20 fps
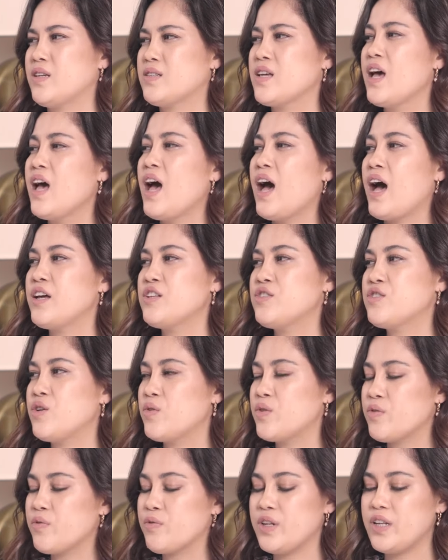because I
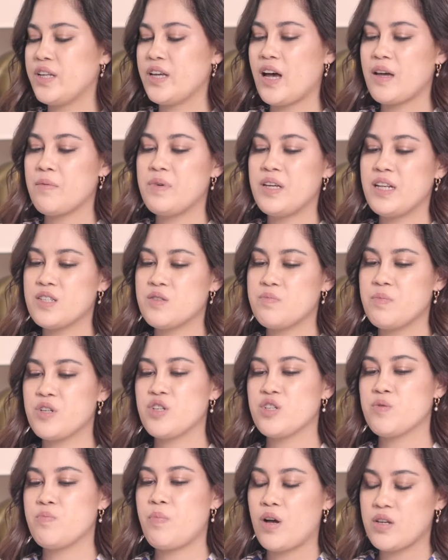don't really, I mean, as much
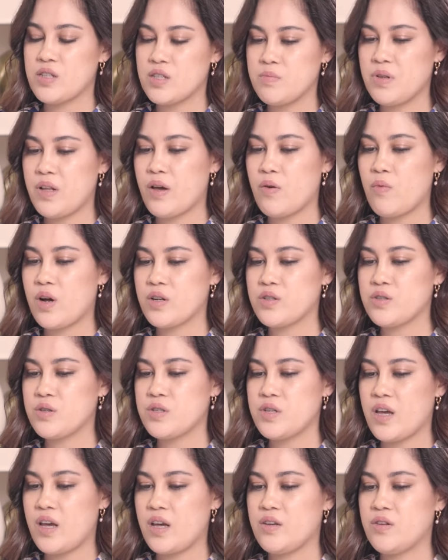as possible, I want to
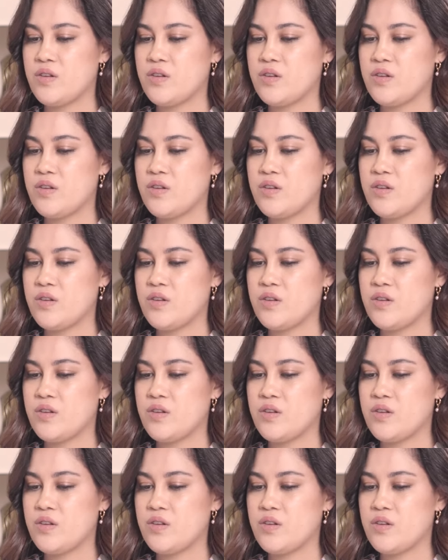take,